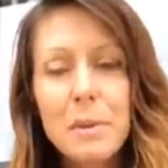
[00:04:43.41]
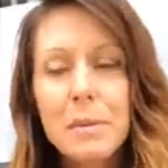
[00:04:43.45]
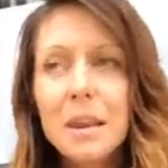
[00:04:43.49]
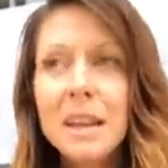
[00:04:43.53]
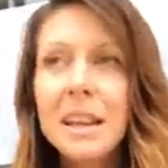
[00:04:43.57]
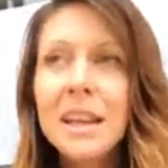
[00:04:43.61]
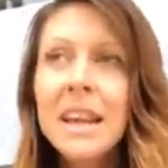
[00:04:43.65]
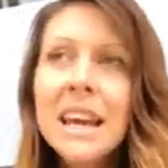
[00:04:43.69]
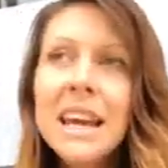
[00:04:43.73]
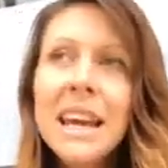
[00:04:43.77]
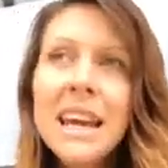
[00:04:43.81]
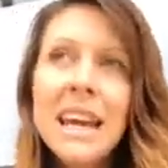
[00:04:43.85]
And
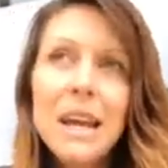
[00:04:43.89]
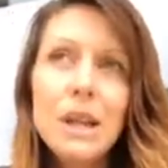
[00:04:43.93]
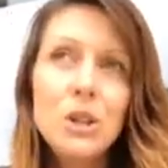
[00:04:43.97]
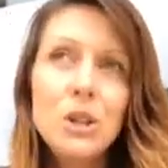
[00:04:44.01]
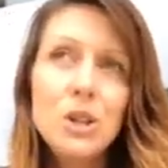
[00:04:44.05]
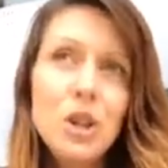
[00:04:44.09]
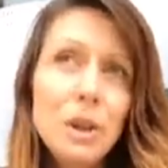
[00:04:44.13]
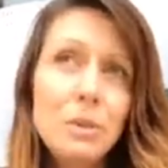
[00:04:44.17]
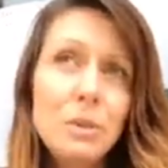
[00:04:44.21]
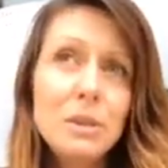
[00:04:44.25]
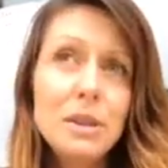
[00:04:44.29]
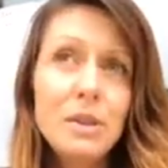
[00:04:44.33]
in
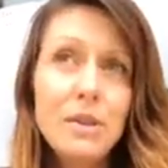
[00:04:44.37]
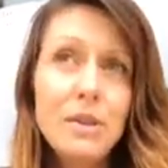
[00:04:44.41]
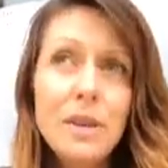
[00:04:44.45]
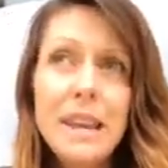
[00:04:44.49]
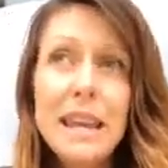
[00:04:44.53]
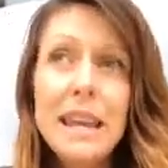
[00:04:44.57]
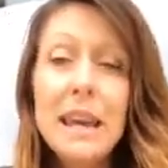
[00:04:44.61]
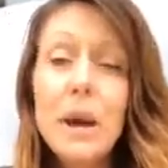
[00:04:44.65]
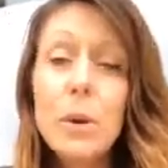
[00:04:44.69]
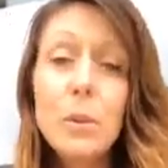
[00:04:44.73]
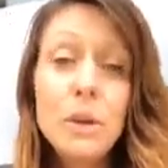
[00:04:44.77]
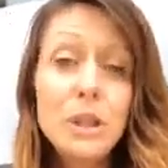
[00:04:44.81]
terms of
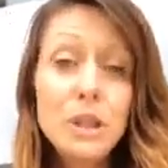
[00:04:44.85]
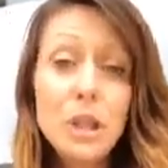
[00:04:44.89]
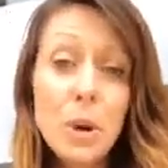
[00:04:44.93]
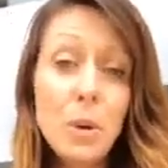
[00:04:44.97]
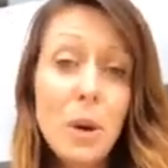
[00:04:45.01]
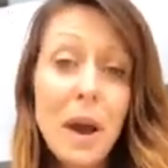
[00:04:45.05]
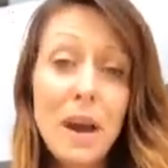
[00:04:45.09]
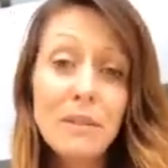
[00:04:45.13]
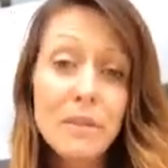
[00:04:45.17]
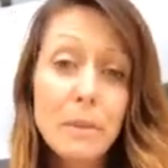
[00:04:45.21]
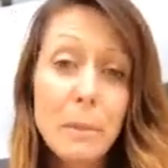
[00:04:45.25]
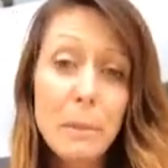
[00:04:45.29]
here, we
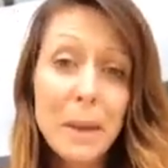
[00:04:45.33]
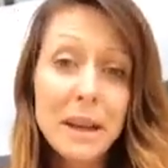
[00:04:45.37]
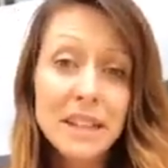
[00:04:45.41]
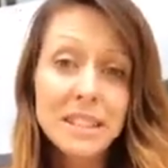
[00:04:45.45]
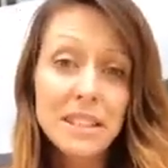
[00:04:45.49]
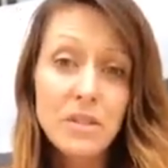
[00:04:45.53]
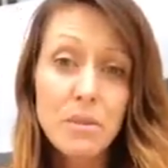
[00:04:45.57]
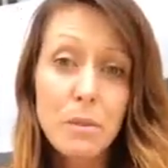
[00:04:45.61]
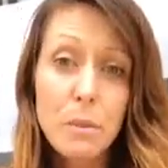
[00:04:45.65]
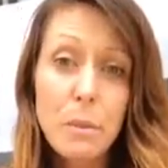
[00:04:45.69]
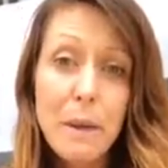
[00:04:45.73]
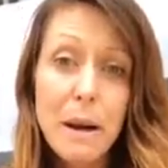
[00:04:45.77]
don't have a
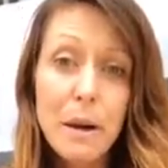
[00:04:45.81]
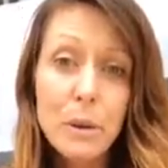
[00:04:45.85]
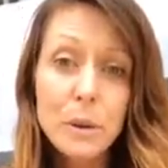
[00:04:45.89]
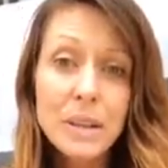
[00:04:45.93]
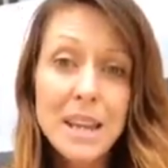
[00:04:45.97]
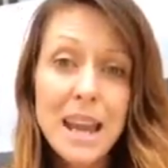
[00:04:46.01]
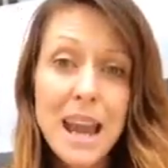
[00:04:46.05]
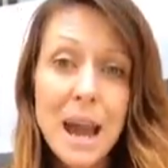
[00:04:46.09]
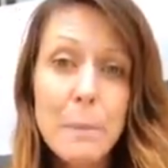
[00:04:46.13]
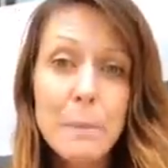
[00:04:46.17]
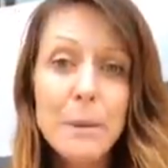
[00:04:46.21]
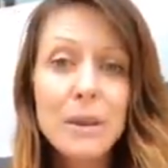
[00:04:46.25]
massive
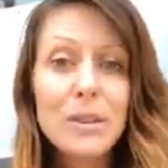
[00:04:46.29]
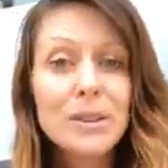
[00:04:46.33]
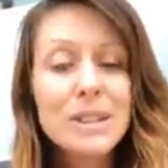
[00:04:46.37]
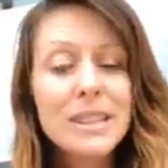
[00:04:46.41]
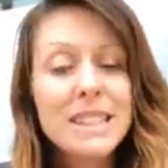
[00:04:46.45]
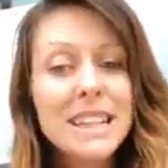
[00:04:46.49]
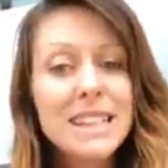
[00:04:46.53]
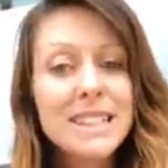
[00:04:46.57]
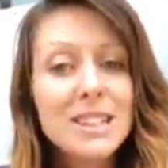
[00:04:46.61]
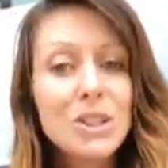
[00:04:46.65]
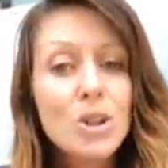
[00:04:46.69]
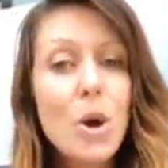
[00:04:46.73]
amount yet because
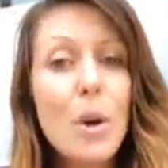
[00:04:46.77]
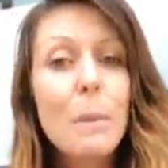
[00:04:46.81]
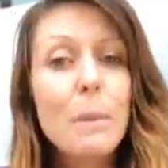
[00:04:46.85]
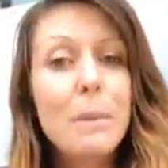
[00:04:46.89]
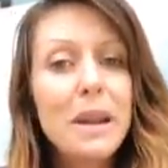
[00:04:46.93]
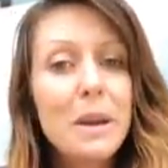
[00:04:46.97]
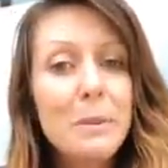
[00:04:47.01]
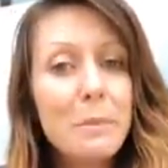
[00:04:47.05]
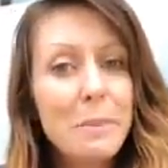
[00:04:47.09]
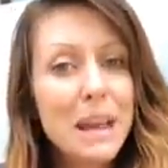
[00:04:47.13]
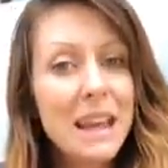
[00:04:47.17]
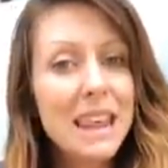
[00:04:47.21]
it's not
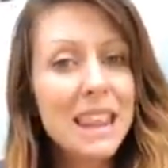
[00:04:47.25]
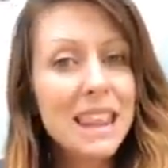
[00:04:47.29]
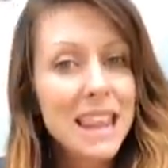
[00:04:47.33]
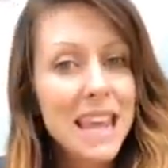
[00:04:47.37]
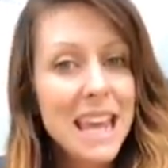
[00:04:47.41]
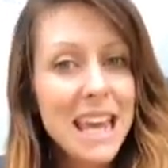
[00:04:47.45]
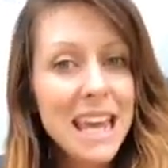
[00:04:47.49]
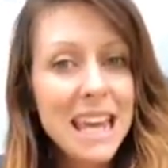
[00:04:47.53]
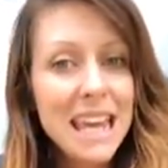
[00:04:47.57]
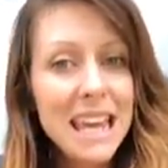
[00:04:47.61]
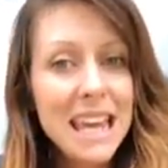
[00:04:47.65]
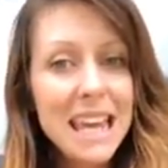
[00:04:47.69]
been a big
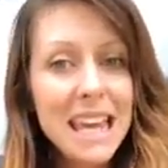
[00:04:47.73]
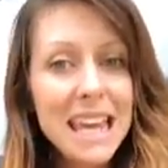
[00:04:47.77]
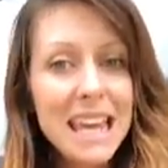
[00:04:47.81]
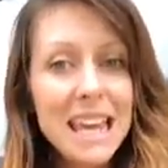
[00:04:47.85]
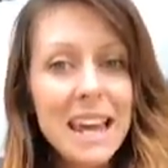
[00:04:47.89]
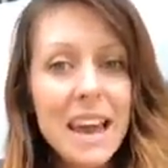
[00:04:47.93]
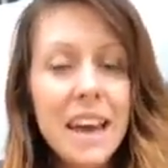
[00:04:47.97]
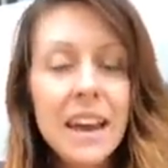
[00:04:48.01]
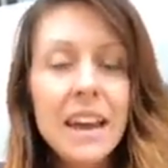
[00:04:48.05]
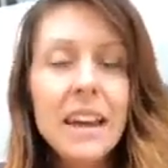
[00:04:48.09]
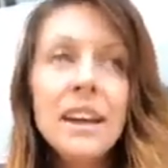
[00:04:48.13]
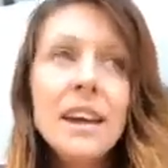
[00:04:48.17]
thing
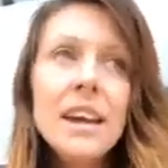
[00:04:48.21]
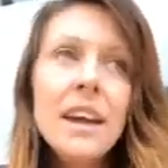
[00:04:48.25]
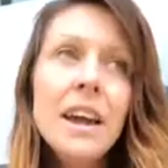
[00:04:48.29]
here,